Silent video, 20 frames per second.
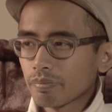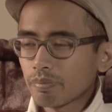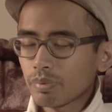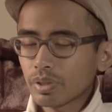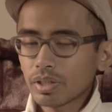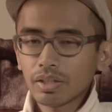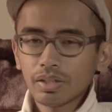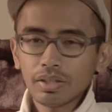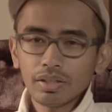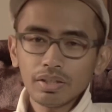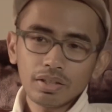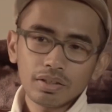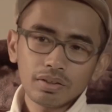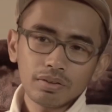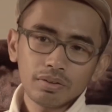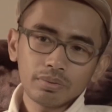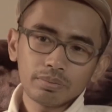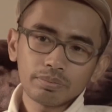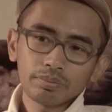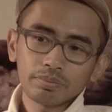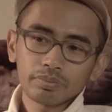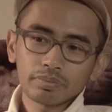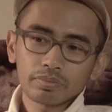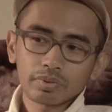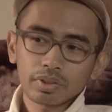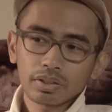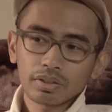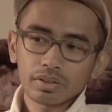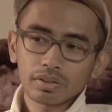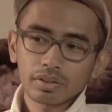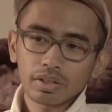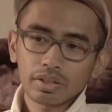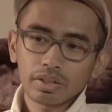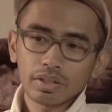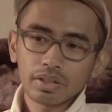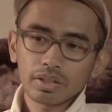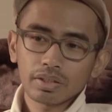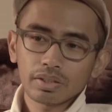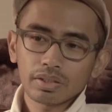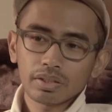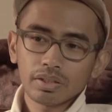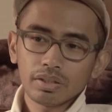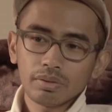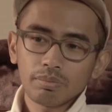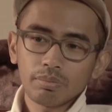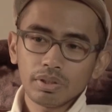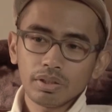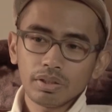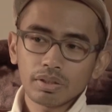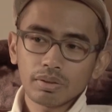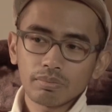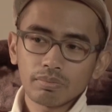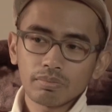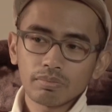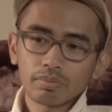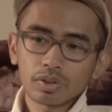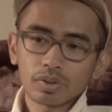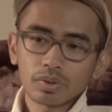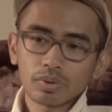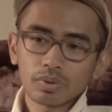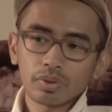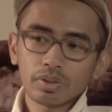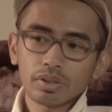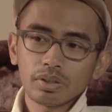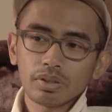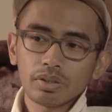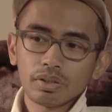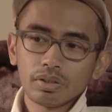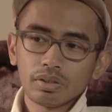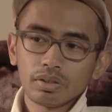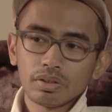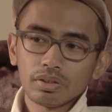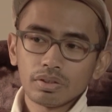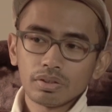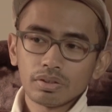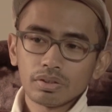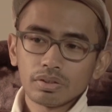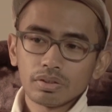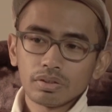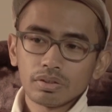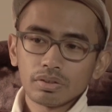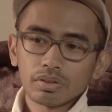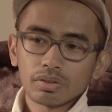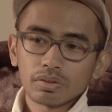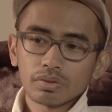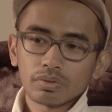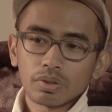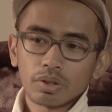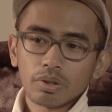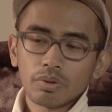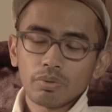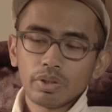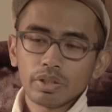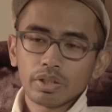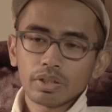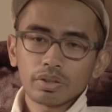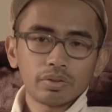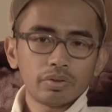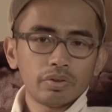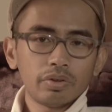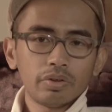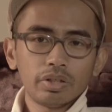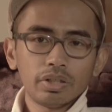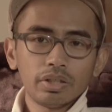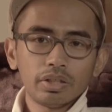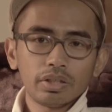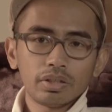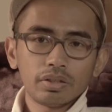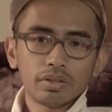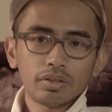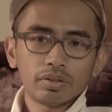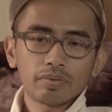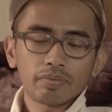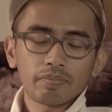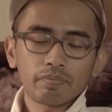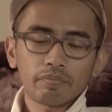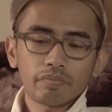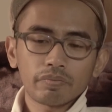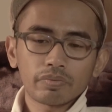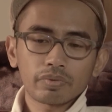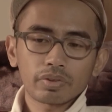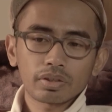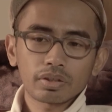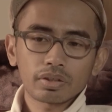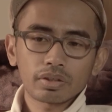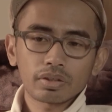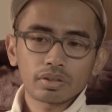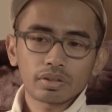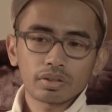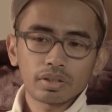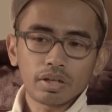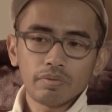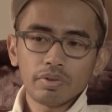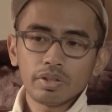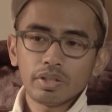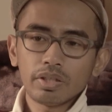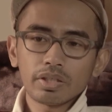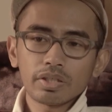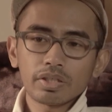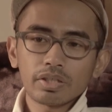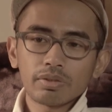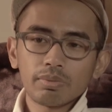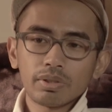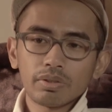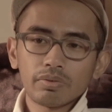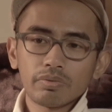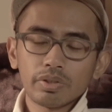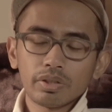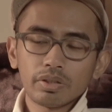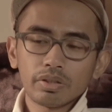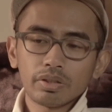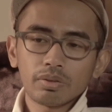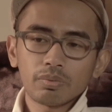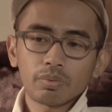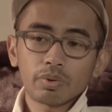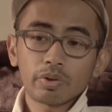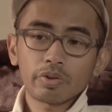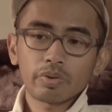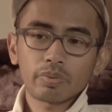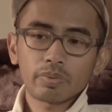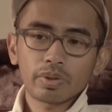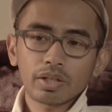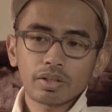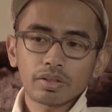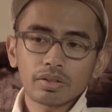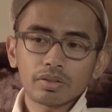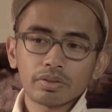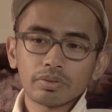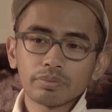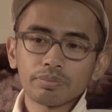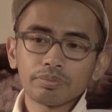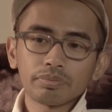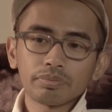But yeah, I think as a DP, I'm slowly growing and learning, and everything has been really worthwhile.